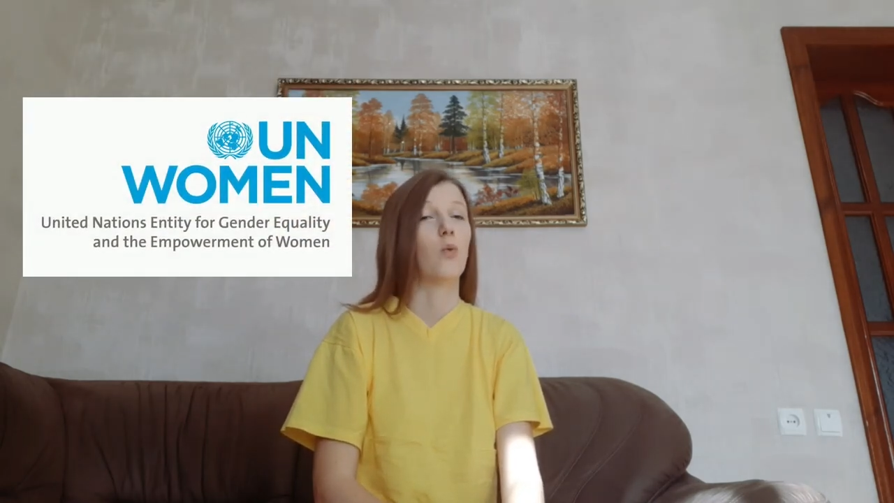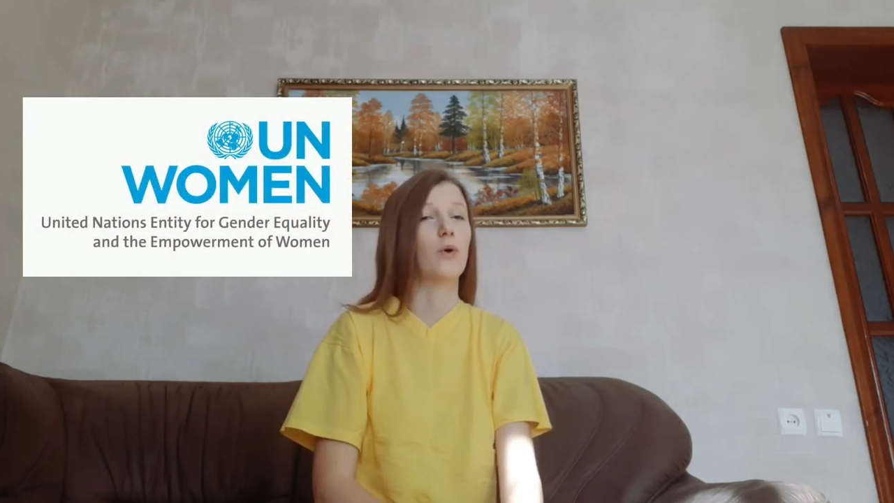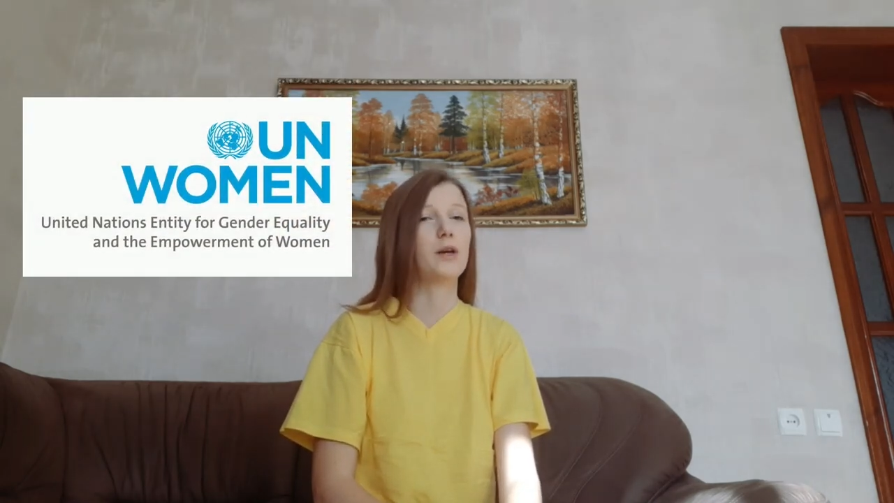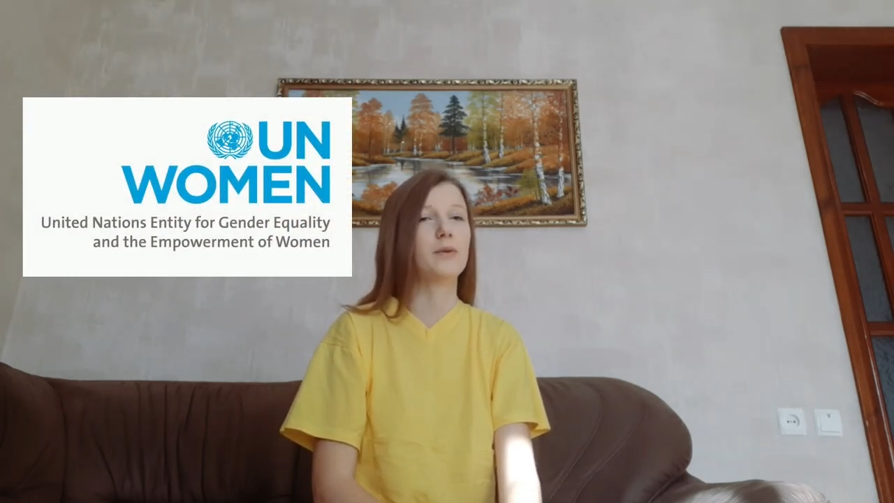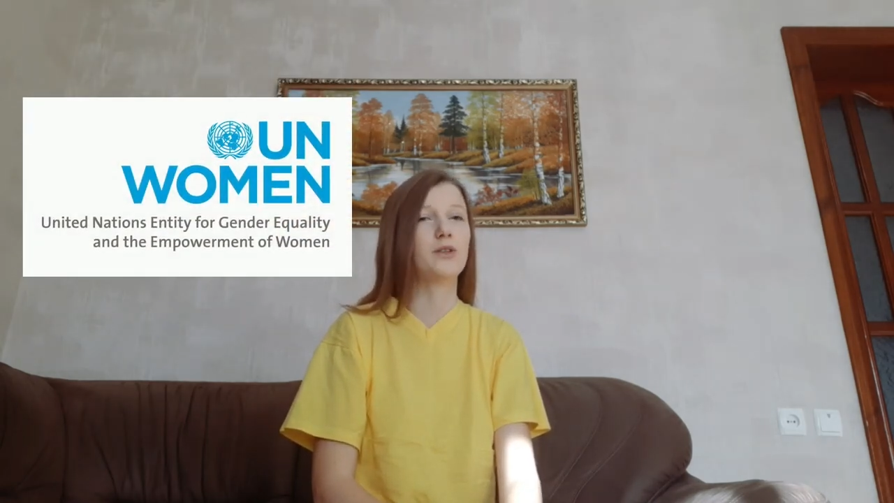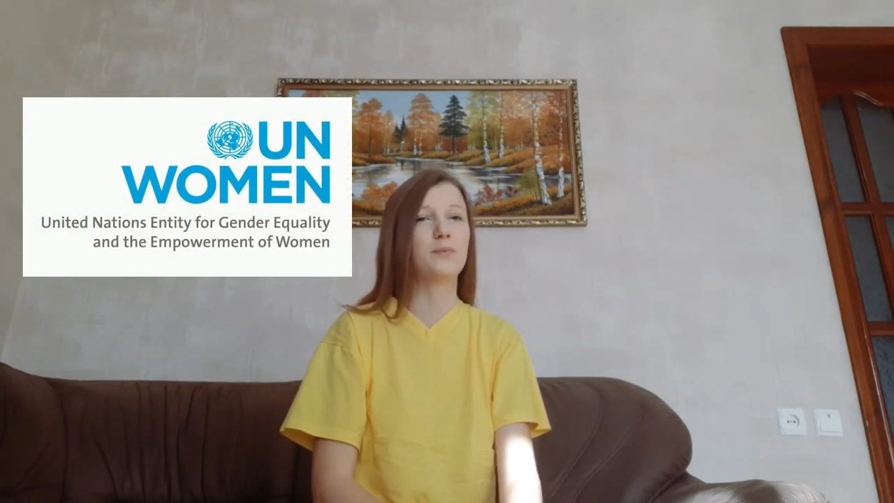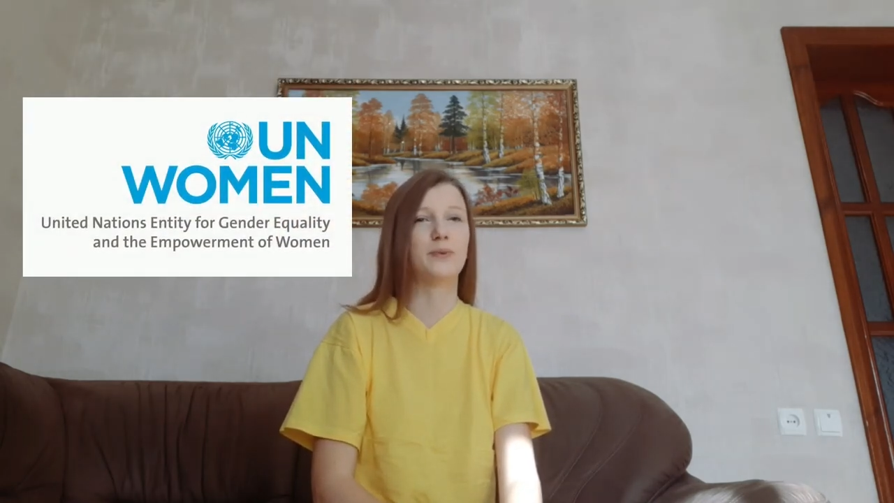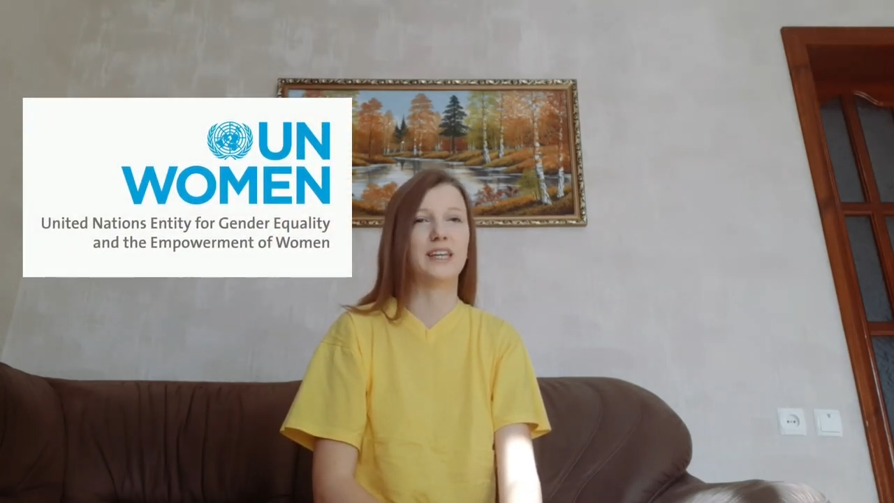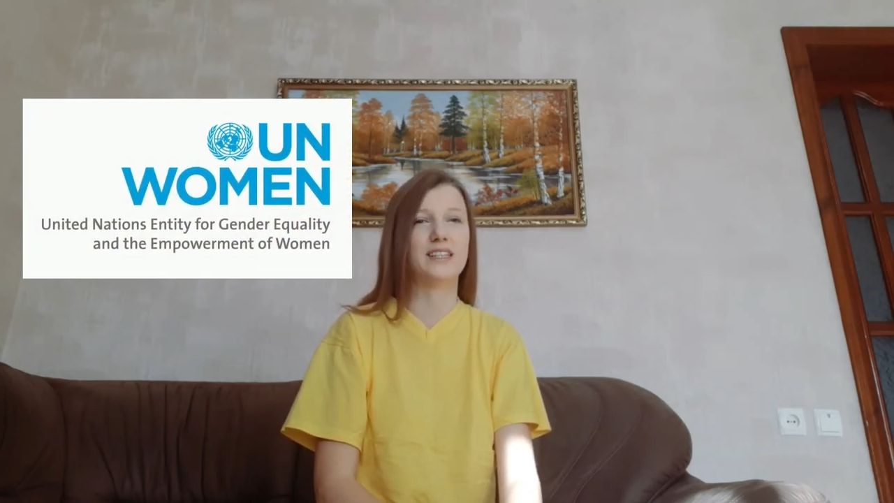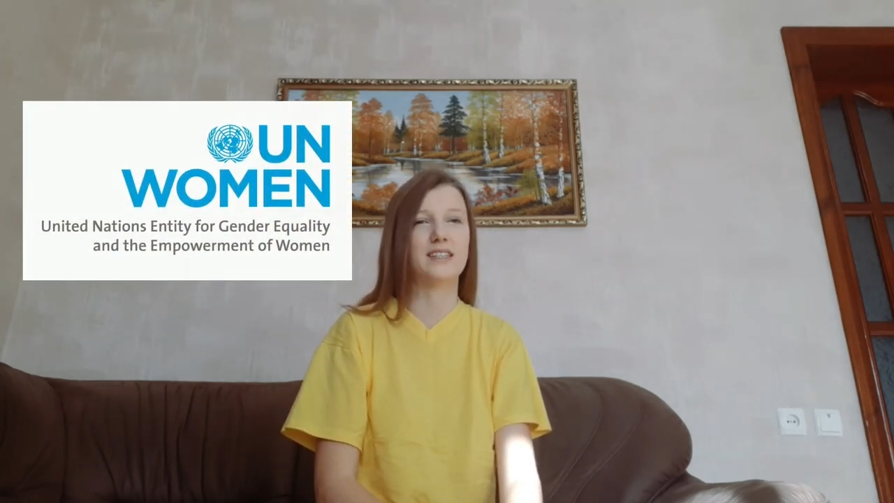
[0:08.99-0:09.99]
Women,
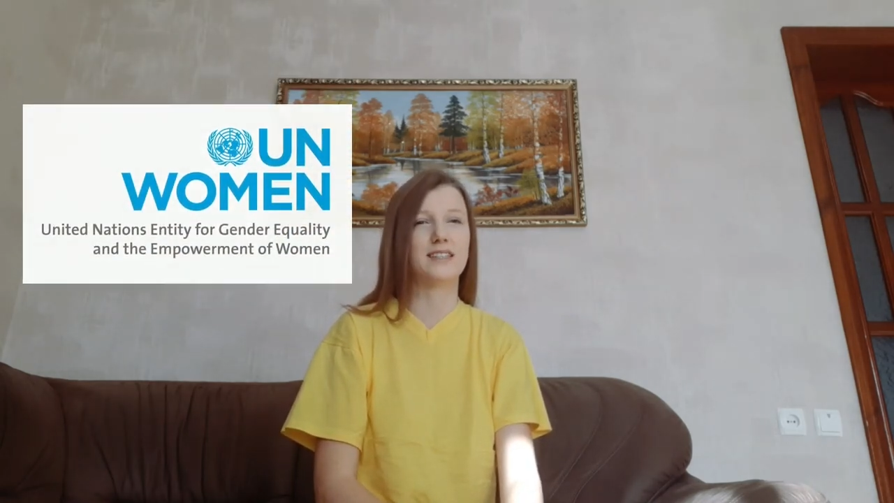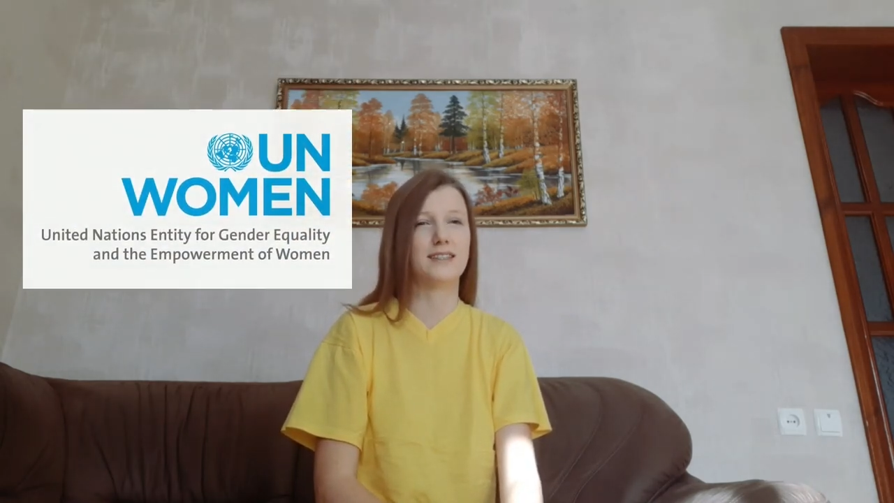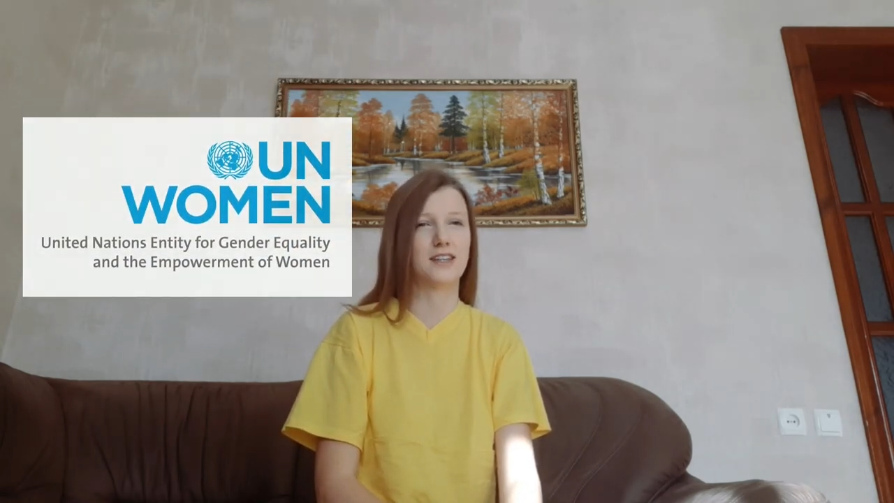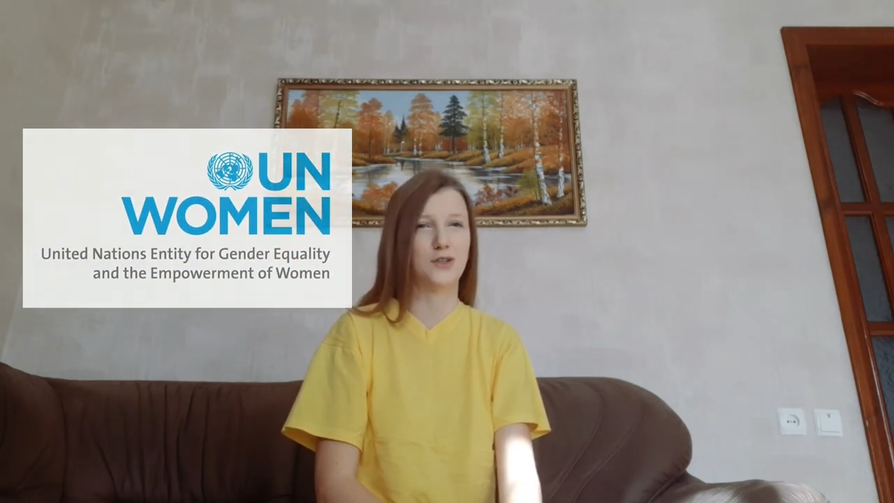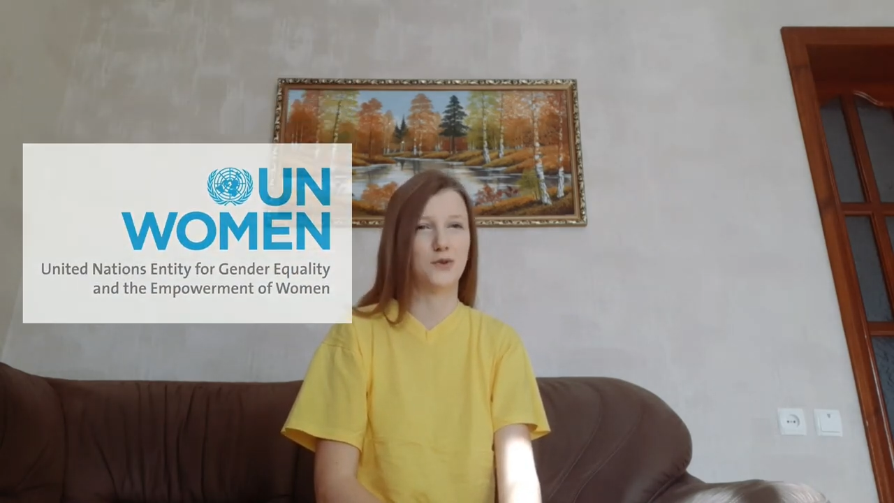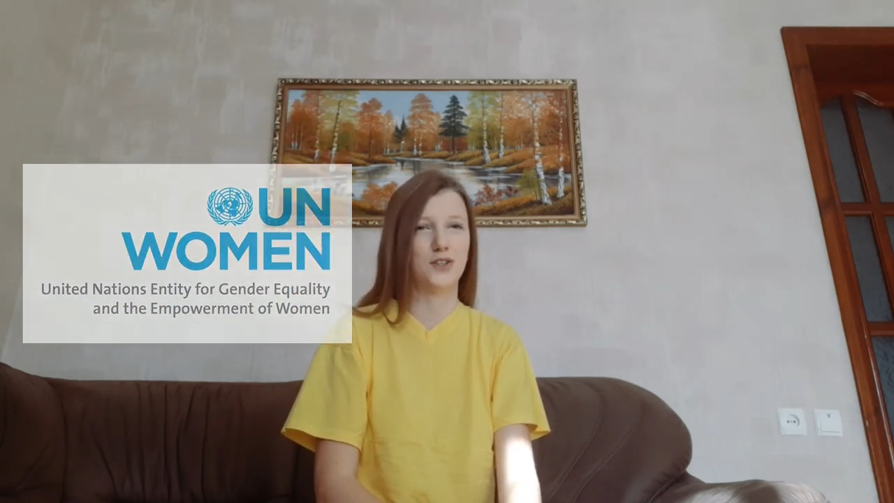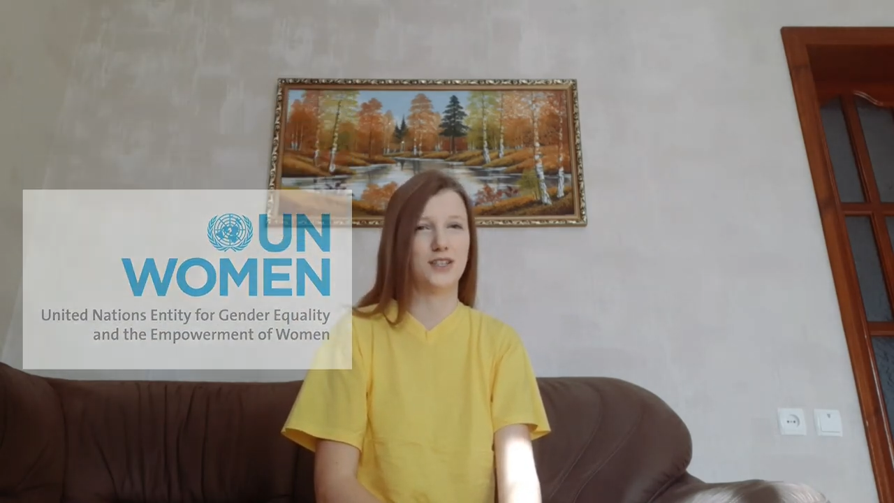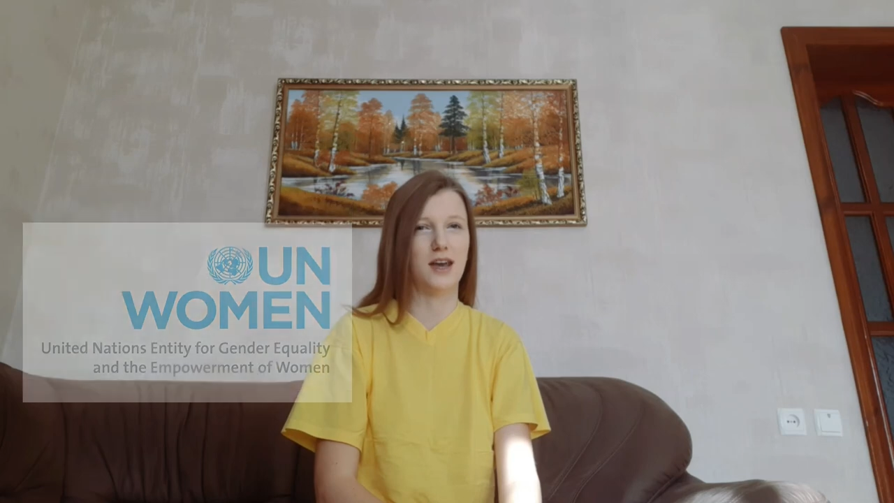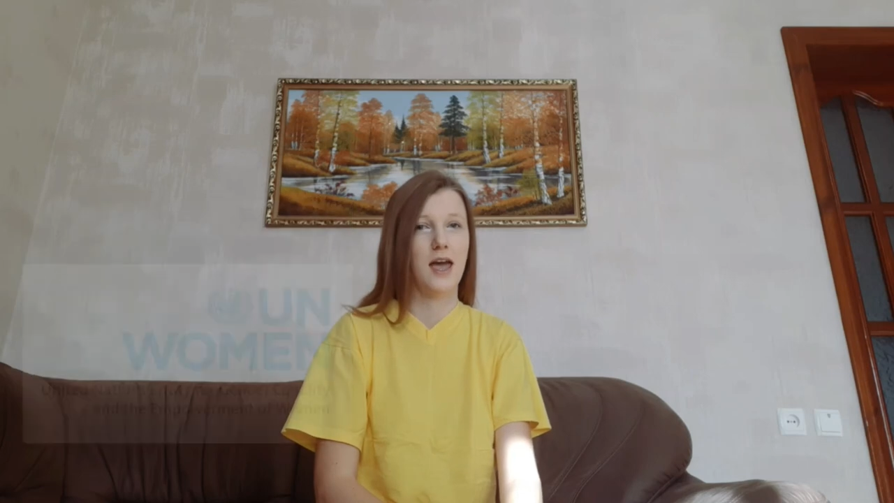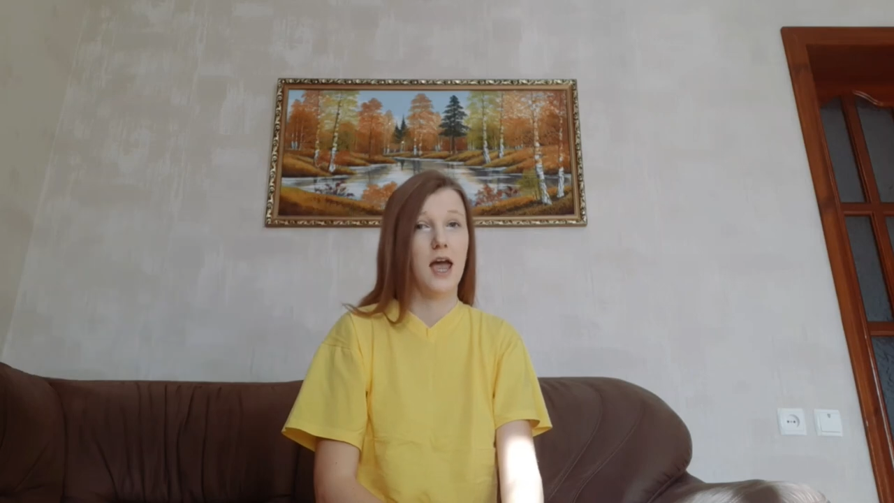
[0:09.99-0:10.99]
Peace,
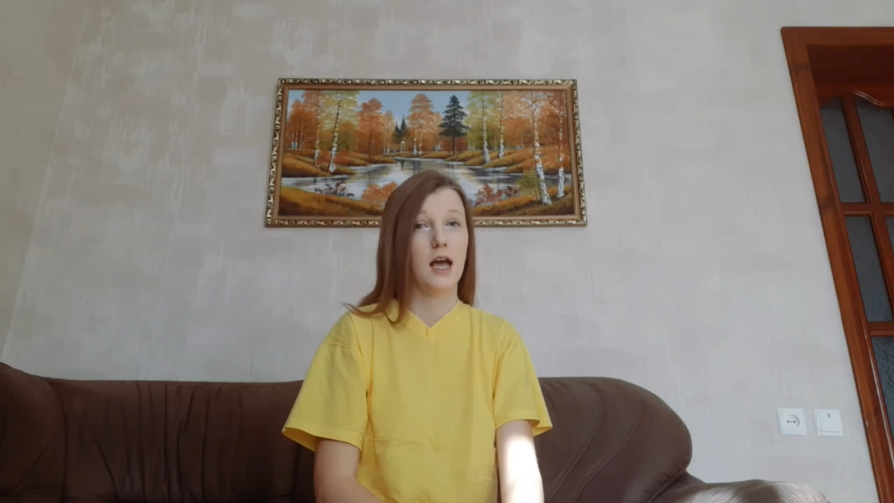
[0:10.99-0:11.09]
Security,